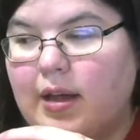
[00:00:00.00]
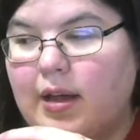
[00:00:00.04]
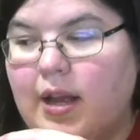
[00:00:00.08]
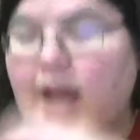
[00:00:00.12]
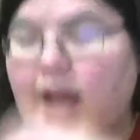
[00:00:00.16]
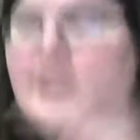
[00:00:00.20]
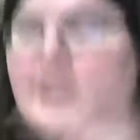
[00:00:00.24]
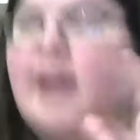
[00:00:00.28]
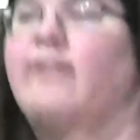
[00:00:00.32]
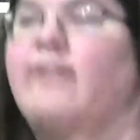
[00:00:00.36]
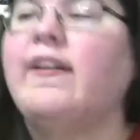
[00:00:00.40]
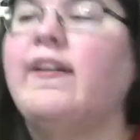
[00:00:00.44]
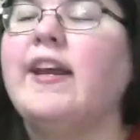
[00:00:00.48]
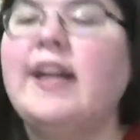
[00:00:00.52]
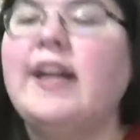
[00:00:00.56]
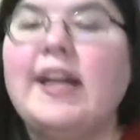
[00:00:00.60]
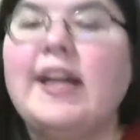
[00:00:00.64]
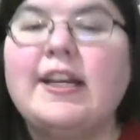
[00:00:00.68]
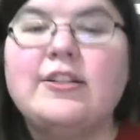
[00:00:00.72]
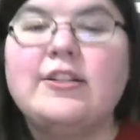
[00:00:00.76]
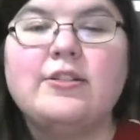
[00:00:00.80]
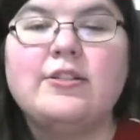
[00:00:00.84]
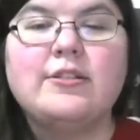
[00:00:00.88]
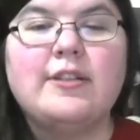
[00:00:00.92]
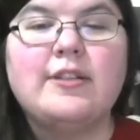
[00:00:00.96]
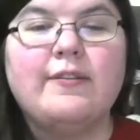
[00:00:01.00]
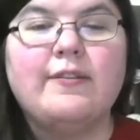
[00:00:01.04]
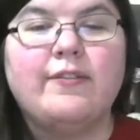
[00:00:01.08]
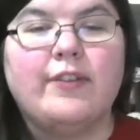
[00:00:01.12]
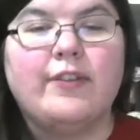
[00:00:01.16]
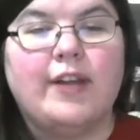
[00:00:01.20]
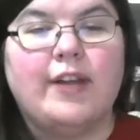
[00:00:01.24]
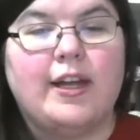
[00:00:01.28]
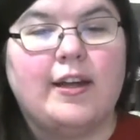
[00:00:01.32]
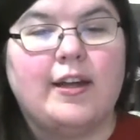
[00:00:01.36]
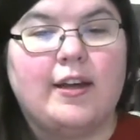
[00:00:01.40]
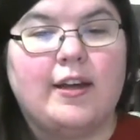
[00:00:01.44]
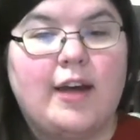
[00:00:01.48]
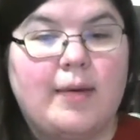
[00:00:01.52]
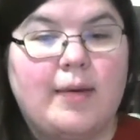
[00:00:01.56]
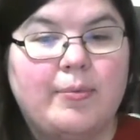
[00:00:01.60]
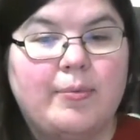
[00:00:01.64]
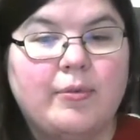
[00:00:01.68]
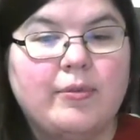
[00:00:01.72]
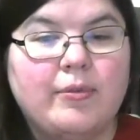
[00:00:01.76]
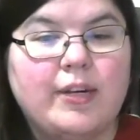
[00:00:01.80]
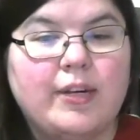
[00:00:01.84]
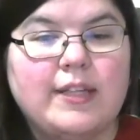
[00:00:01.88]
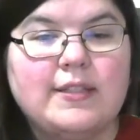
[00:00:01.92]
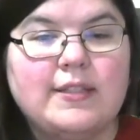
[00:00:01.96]
I find it interesting for like a
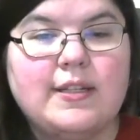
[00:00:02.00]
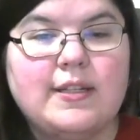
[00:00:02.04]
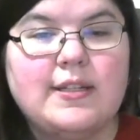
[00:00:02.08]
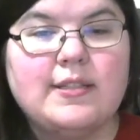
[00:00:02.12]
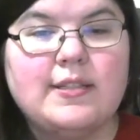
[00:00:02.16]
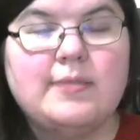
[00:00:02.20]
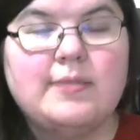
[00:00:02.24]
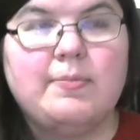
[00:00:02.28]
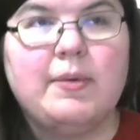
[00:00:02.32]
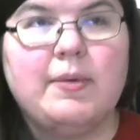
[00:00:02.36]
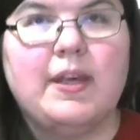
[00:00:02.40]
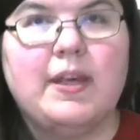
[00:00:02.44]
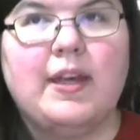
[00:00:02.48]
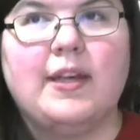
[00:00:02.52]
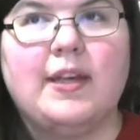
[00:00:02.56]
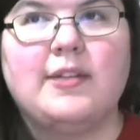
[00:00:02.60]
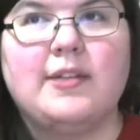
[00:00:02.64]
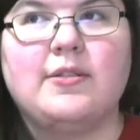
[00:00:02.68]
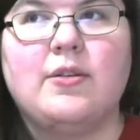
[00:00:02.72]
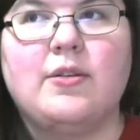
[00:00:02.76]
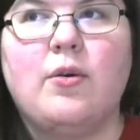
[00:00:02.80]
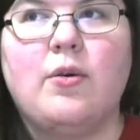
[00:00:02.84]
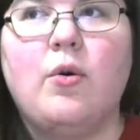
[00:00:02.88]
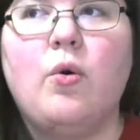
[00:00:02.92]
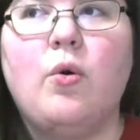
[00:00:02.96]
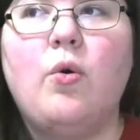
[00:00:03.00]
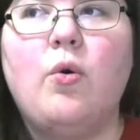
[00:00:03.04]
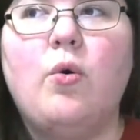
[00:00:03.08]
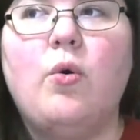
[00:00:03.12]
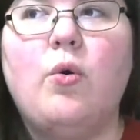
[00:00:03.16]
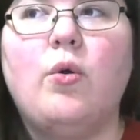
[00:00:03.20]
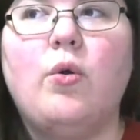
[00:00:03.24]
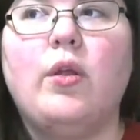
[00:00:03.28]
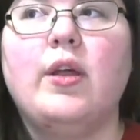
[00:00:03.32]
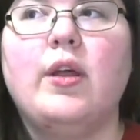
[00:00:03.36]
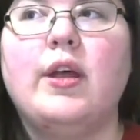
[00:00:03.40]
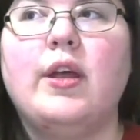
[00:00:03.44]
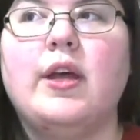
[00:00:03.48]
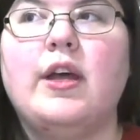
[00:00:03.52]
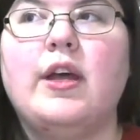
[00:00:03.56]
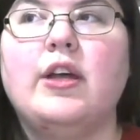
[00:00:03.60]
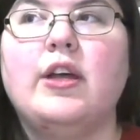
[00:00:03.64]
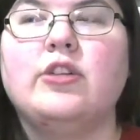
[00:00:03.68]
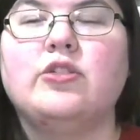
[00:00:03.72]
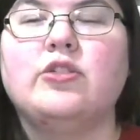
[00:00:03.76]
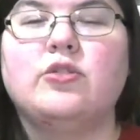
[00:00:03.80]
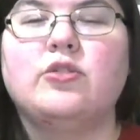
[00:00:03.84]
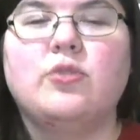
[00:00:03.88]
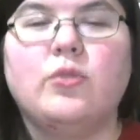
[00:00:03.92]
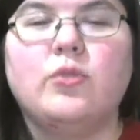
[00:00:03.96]
couple reasons because the whole
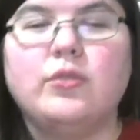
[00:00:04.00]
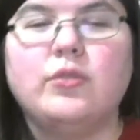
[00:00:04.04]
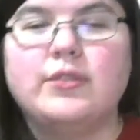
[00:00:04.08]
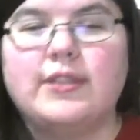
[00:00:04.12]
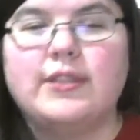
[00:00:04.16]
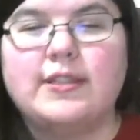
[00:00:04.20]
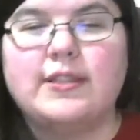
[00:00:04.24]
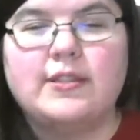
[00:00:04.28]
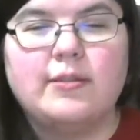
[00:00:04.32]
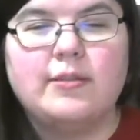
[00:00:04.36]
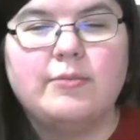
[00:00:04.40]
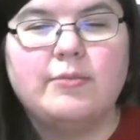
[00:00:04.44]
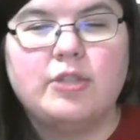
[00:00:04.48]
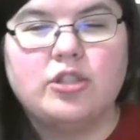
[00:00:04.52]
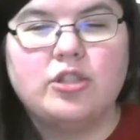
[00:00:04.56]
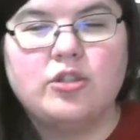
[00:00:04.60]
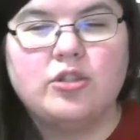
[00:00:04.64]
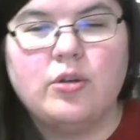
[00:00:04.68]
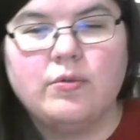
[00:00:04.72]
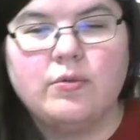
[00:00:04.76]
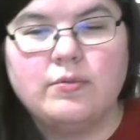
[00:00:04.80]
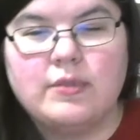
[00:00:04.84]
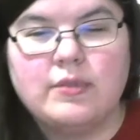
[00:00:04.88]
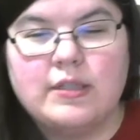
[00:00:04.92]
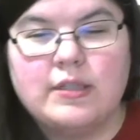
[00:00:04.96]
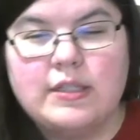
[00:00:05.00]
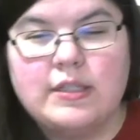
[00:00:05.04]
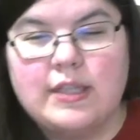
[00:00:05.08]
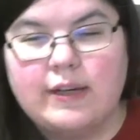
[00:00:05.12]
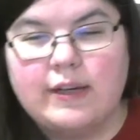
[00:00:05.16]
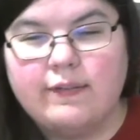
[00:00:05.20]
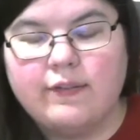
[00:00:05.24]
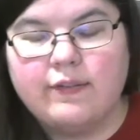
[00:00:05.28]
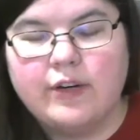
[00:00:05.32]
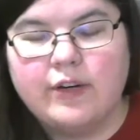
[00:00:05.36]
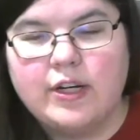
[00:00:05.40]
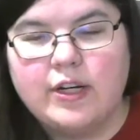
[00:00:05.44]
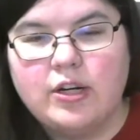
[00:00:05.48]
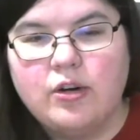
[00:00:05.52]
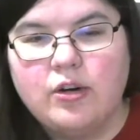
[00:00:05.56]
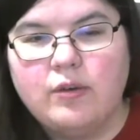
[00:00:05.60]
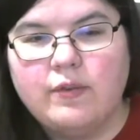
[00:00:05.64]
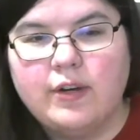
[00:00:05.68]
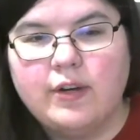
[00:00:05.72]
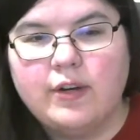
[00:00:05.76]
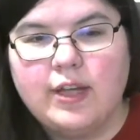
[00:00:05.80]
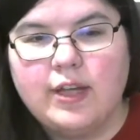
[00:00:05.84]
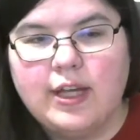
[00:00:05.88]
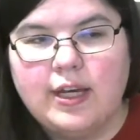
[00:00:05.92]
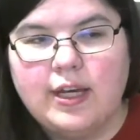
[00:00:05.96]
school system is so different
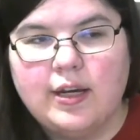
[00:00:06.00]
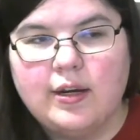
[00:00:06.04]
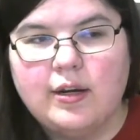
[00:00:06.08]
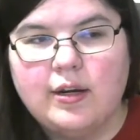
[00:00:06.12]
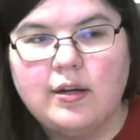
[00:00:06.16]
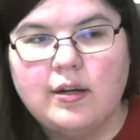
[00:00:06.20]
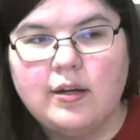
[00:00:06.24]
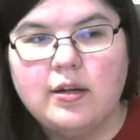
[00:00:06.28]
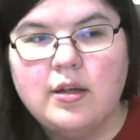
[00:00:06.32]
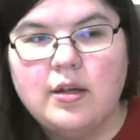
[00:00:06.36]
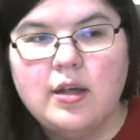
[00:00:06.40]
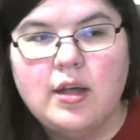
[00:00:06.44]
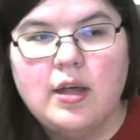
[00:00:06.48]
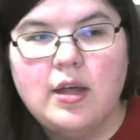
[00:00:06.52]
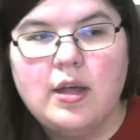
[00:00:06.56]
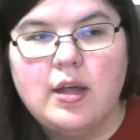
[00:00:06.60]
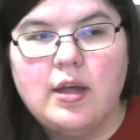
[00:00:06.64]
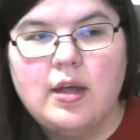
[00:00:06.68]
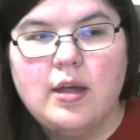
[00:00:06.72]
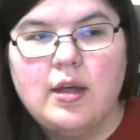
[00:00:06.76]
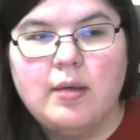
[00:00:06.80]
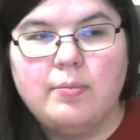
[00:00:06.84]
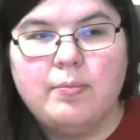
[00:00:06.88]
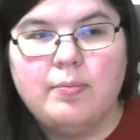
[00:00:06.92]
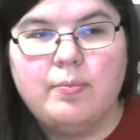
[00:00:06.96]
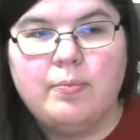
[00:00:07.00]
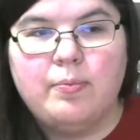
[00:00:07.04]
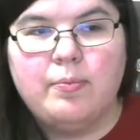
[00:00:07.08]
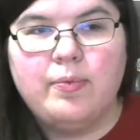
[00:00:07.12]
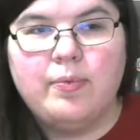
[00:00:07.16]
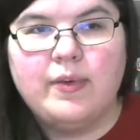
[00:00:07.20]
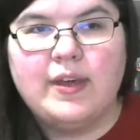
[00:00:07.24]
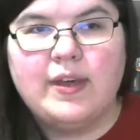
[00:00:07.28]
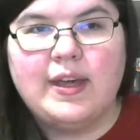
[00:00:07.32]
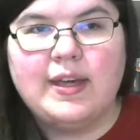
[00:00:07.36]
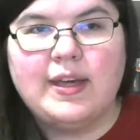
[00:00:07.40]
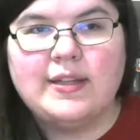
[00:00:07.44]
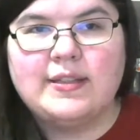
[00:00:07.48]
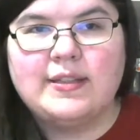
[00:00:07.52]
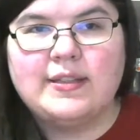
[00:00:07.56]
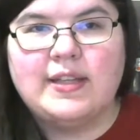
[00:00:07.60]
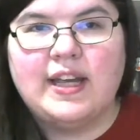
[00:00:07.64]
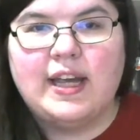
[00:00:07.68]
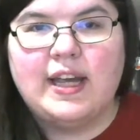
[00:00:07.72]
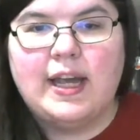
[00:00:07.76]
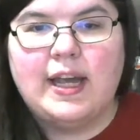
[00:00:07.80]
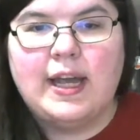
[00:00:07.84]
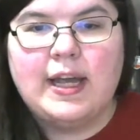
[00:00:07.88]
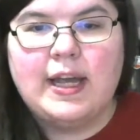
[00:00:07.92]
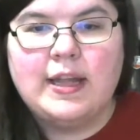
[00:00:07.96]
over here. Because
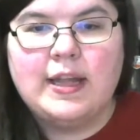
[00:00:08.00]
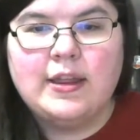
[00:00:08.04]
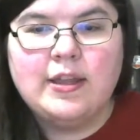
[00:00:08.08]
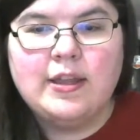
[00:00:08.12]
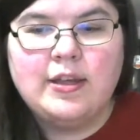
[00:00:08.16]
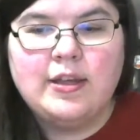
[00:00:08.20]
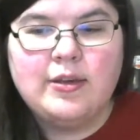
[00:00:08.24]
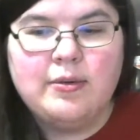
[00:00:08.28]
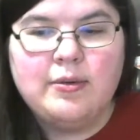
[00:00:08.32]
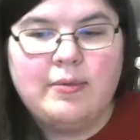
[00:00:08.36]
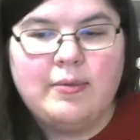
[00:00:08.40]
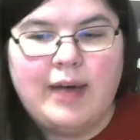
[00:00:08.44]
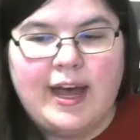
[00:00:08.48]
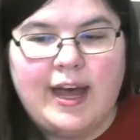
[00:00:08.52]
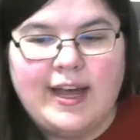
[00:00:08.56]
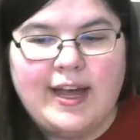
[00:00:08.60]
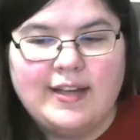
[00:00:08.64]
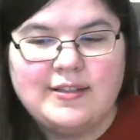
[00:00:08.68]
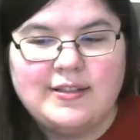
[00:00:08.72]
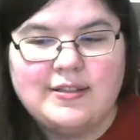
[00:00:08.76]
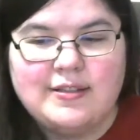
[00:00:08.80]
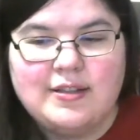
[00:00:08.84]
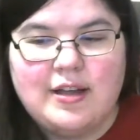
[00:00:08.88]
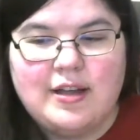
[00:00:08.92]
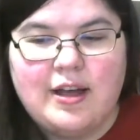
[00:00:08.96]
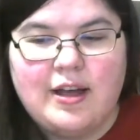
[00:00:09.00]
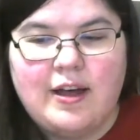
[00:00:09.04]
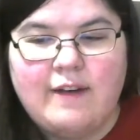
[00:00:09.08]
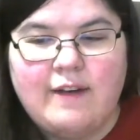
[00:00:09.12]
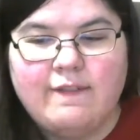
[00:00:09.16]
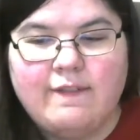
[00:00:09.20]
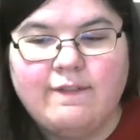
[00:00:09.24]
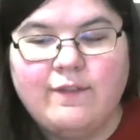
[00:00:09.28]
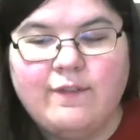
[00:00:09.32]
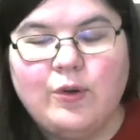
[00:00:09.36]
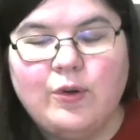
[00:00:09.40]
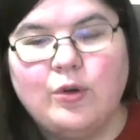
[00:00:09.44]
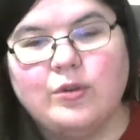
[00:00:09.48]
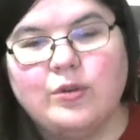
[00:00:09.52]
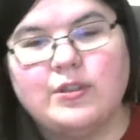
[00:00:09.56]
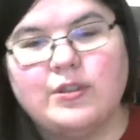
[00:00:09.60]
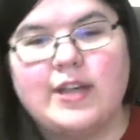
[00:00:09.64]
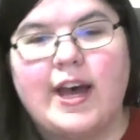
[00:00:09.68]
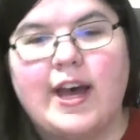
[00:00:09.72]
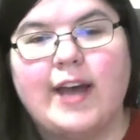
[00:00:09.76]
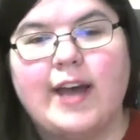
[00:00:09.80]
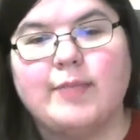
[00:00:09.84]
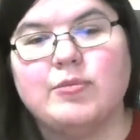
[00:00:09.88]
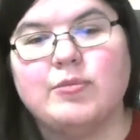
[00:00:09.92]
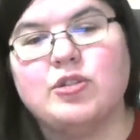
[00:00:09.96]
like in the US, a
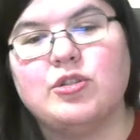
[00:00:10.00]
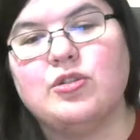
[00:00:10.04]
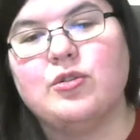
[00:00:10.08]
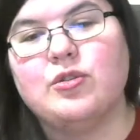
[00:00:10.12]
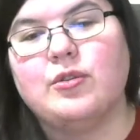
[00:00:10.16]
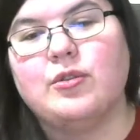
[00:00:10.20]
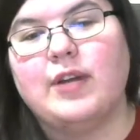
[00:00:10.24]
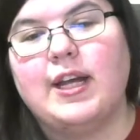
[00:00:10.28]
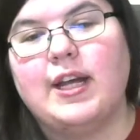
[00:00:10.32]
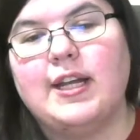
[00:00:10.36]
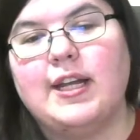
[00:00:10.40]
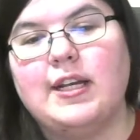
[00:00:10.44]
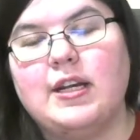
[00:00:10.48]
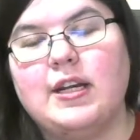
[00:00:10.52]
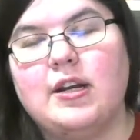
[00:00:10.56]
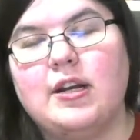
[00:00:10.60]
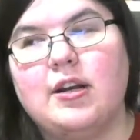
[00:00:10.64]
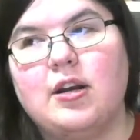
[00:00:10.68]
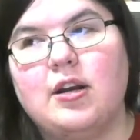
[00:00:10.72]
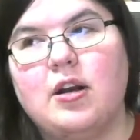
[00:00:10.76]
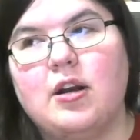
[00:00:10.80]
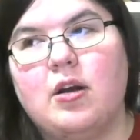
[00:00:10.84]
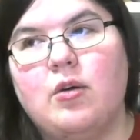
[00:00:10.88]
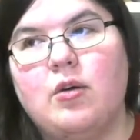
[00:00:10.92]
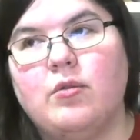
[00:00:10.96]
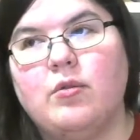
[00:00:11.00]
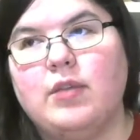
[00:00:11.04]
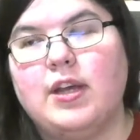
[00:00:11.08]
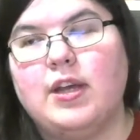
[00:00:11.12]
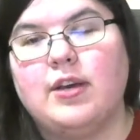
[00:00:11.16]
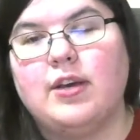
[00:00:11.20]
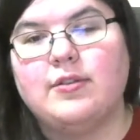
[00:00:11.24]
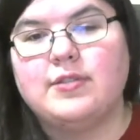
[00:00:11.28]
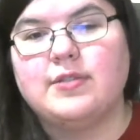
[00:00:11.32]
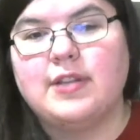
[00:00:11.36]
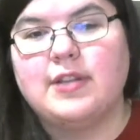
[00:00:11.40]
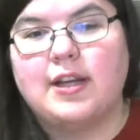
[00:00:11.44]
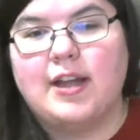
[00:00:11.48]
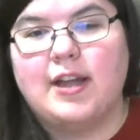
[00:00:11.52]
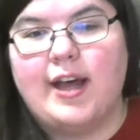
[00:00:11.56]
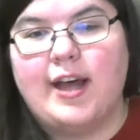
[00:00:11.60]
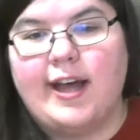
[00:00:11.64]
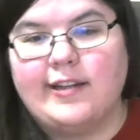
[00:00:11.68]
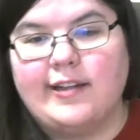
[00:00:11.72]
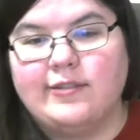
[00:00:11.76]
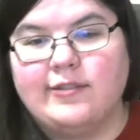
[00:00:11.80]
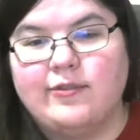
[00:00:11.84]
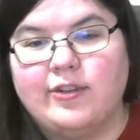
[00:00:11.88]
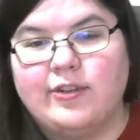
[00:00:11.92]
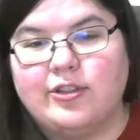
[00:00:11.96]
full-time student only goes to
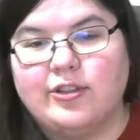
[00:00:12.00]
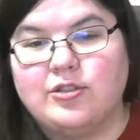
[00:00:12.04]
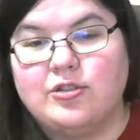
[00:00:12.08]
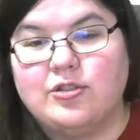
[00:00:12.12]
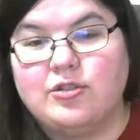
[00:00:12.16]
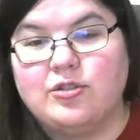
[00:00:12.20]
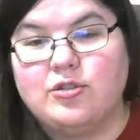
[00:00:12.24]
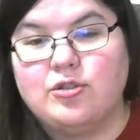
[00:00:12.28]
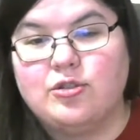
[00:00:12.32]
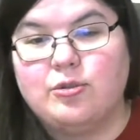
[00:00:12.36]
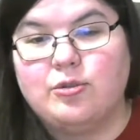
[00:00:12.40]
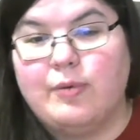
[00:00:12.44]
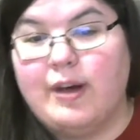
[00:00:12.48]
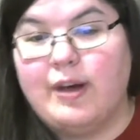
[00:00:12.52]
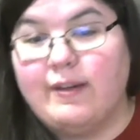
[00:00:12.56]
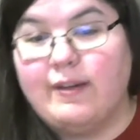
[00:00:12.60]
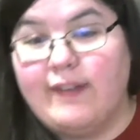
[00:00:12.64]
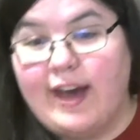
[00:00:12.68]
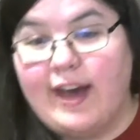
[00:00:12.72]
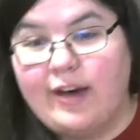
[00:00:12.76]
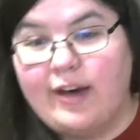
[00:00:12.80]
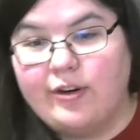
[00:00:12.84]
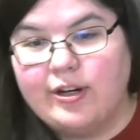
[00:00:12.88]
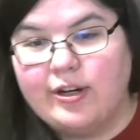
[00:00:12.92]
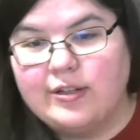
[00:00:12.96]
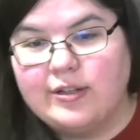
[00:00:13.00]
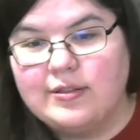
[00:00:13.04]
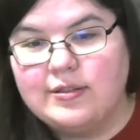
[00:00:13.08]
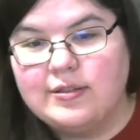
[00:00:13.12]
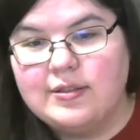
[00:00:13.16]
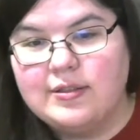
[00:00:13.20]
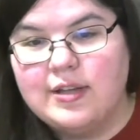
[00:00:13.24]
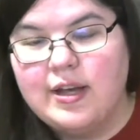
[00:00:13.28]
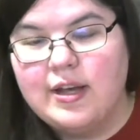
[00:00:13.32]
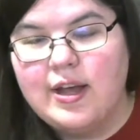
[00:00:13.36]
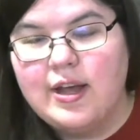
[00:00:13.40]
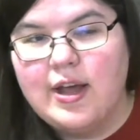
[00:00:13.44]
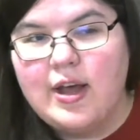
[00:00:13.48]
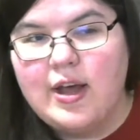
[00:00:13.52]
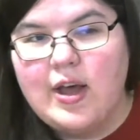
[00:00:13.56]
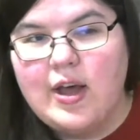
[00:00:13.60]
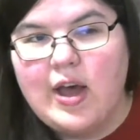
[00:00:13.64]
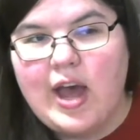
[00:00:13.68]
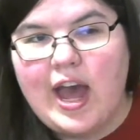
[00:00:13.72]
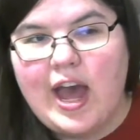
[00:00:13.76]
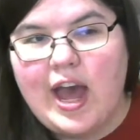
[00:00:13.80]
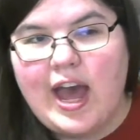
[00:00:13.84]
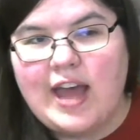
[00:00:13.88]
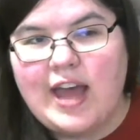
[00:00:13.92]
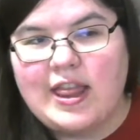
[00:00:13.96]
class for 12 hours,
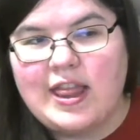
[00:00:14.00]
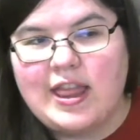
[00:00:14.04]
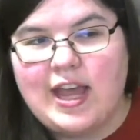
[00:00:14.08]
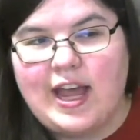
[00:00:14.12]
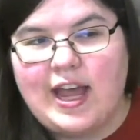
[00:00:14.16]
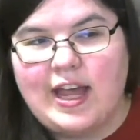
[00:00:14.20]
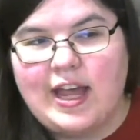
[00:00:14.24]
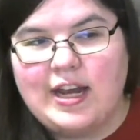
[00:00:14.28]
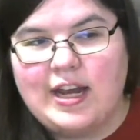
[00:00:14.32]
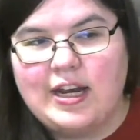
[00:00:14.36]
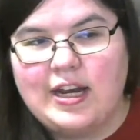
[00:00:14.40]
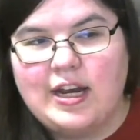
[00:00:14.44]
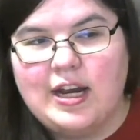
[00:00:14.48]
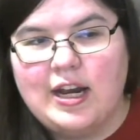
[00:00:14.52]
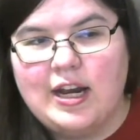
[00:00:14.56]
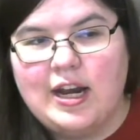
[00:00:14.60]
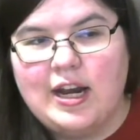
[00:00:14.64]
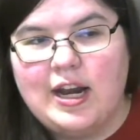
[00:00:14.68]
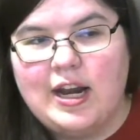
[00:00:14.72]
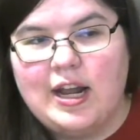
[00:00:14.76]
and then